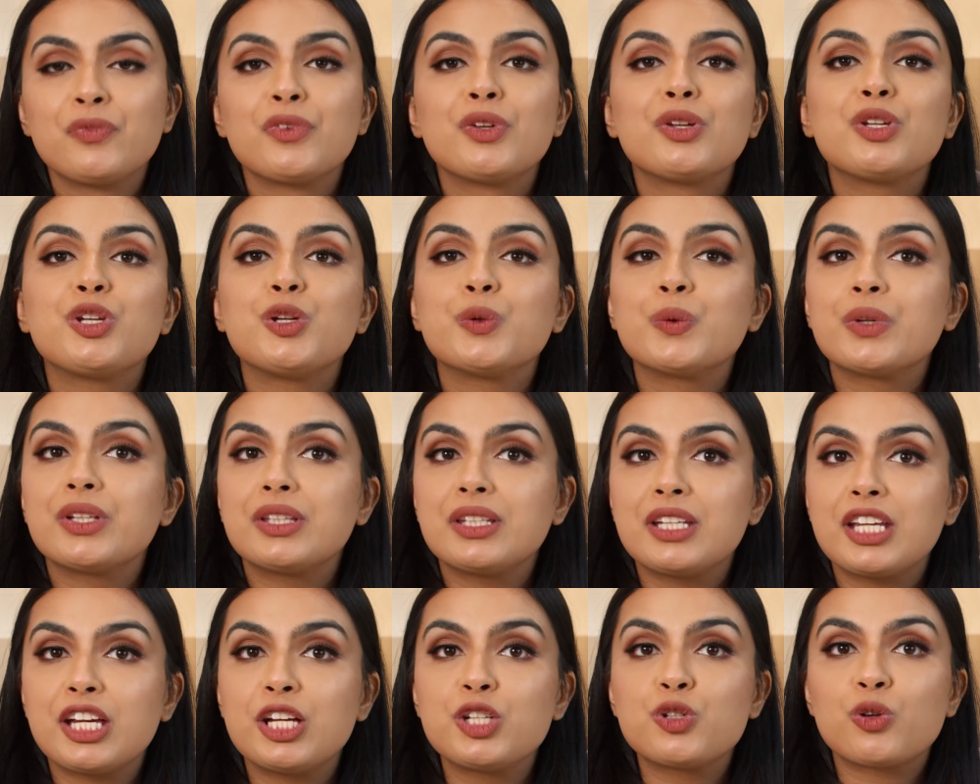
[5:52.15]
you will
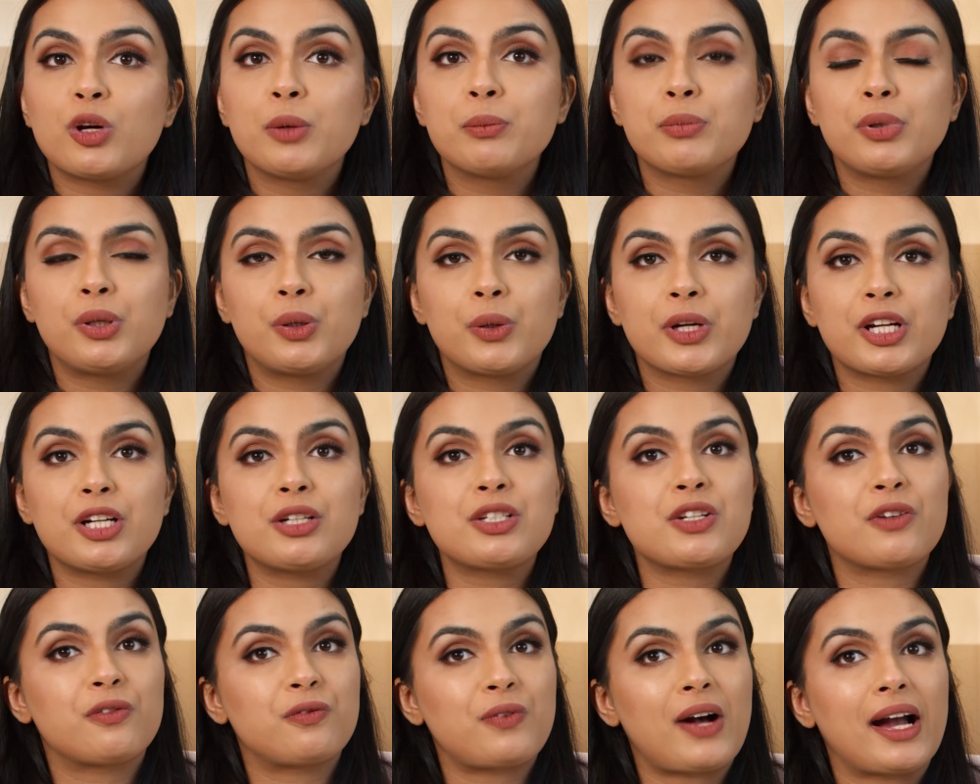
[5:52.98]
need your employer
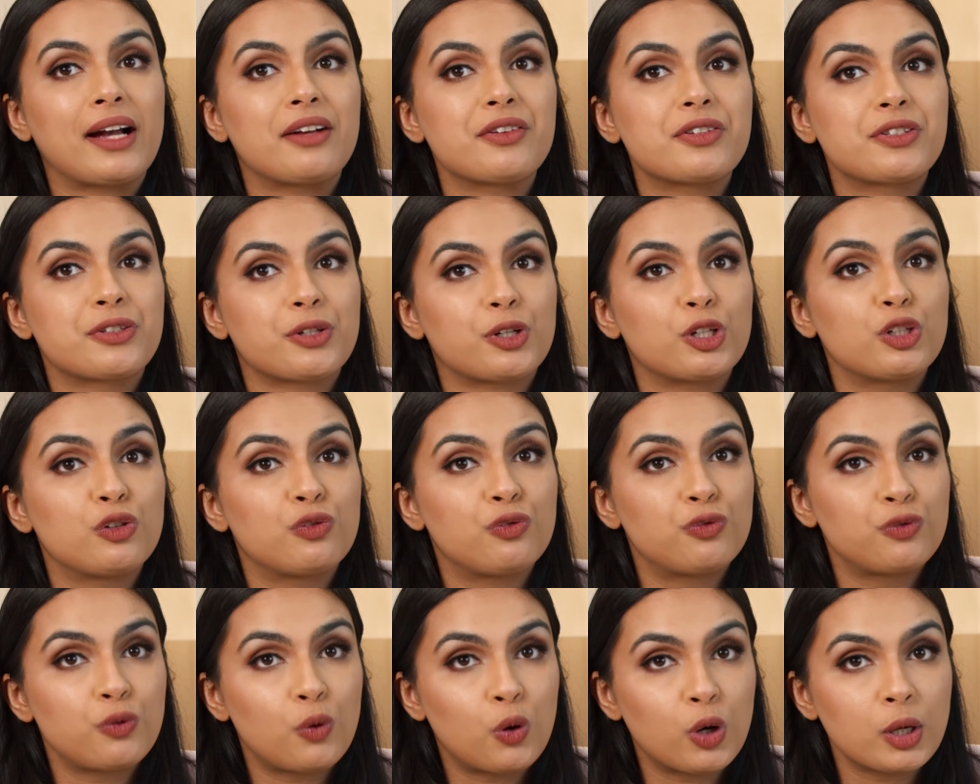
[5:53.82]
to file certain
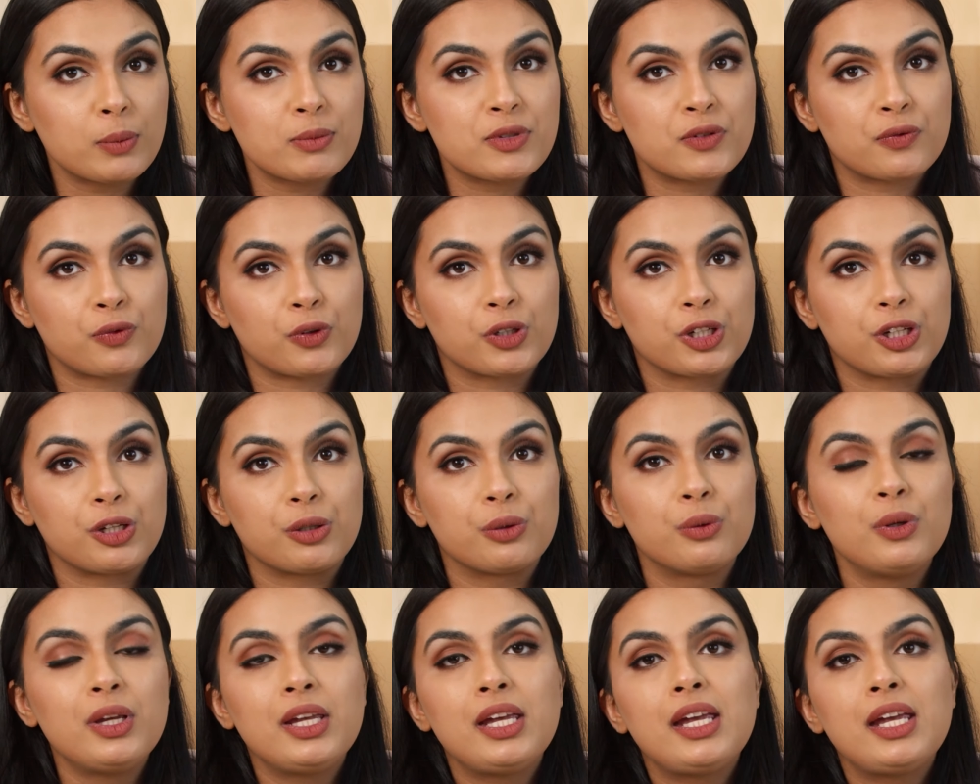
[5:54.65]
forms for you,